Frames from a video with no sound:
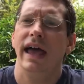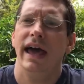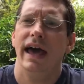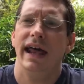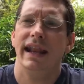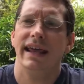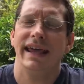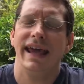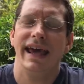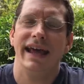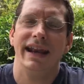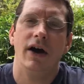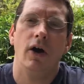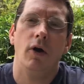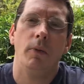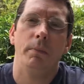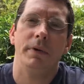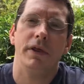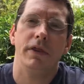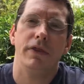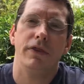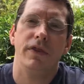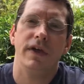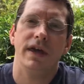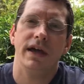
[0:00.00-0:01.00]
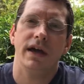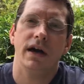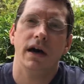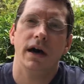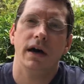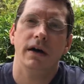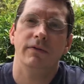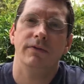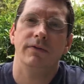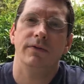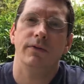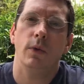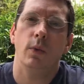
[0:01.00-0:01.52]
And I can't help but think
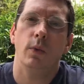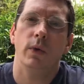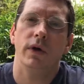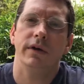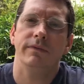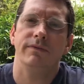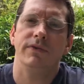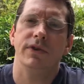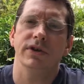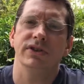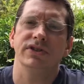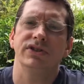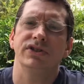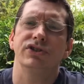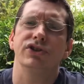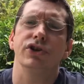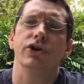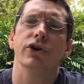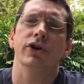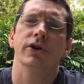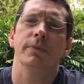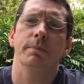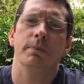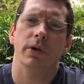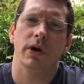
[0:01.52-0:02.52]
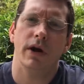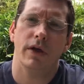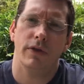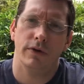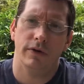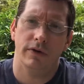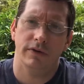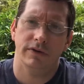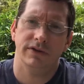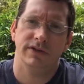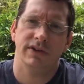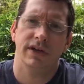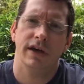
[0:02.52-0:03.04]
of one of the Stern
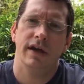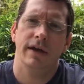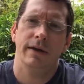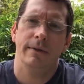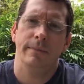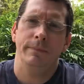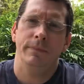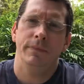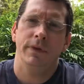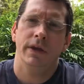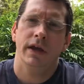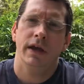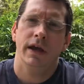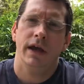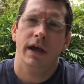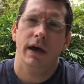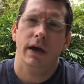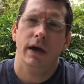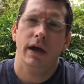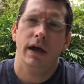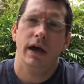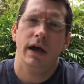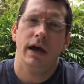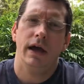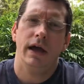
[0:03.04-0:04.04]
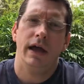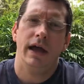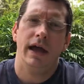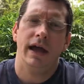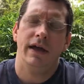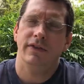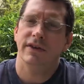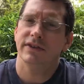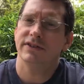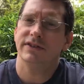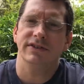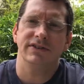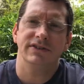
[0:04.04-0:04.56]
brothers.
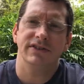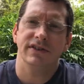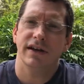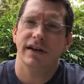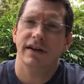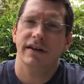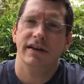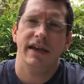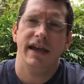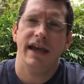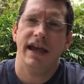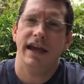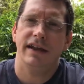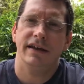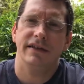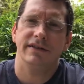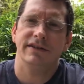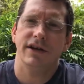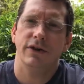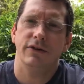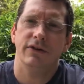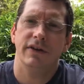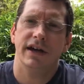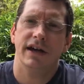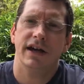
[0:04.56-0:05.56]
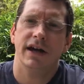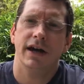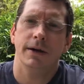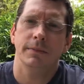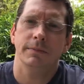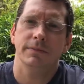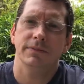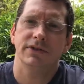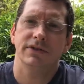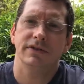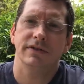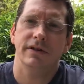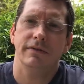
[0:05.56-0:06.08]
And this is an anecdote that
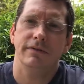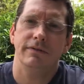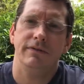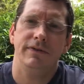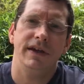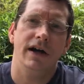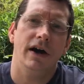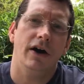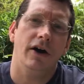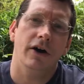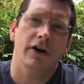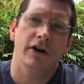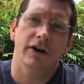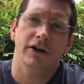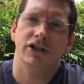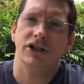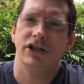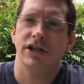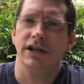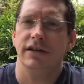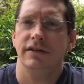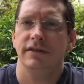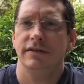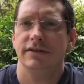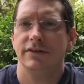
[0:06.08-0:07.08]
comes via Archie.